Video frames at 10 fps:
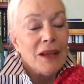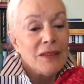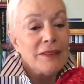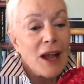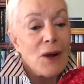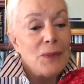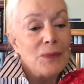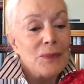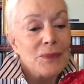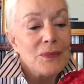So
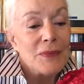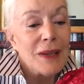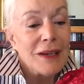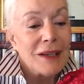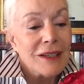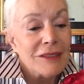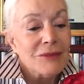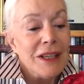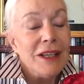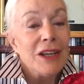
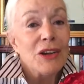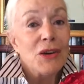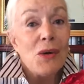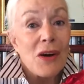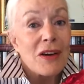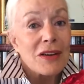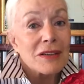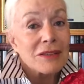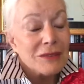in court,